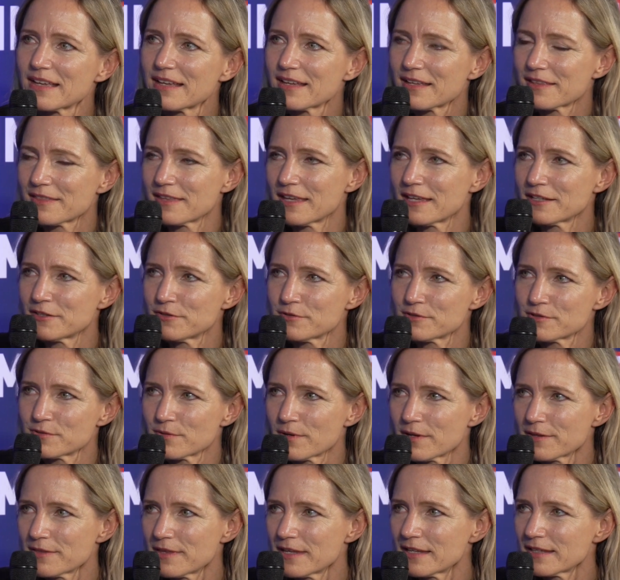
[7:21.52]
Thank you.
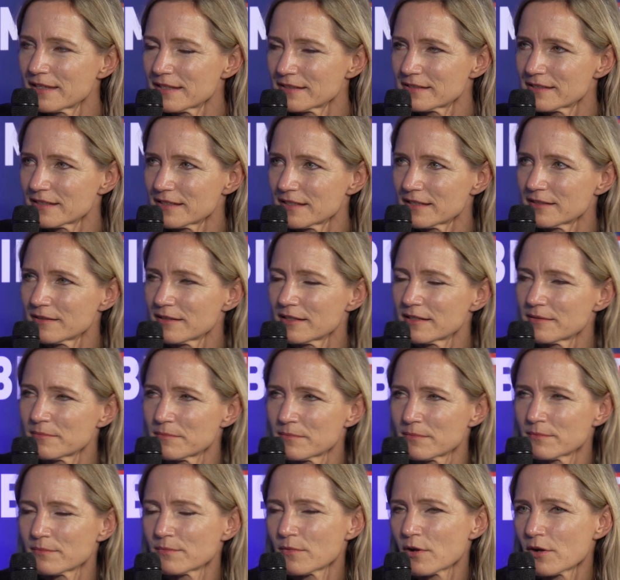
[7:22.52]
So I think it
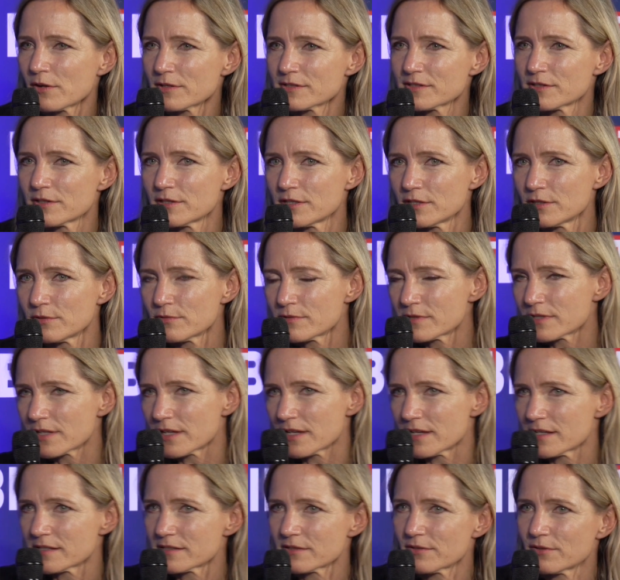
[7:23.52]
also the use
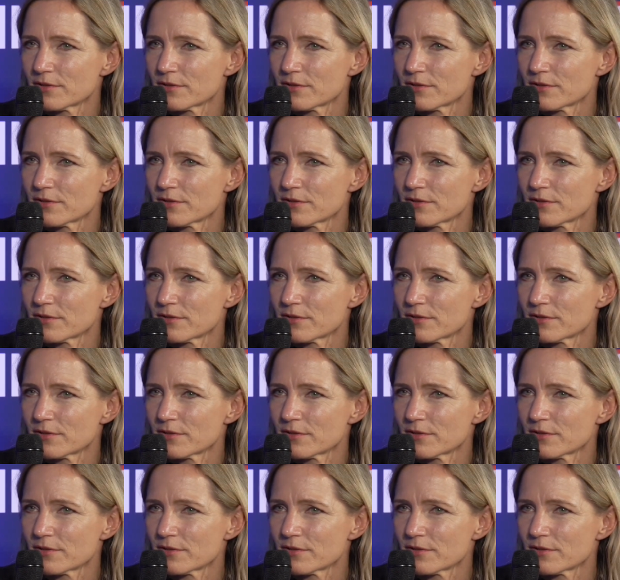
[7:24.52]
case,